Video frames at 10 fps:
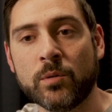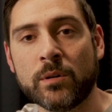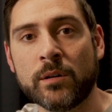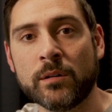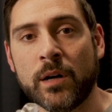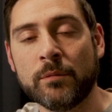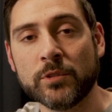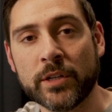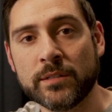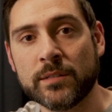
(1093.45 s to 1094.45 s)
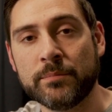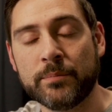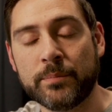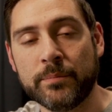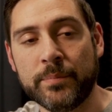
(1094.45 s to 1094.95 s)
or look into
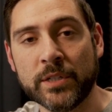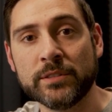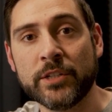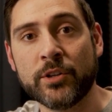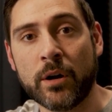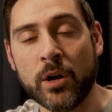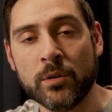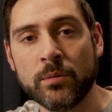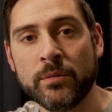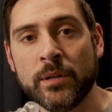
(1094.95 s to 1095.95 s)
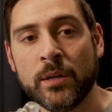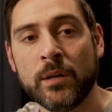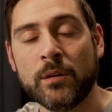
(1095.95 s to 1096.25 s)
building your own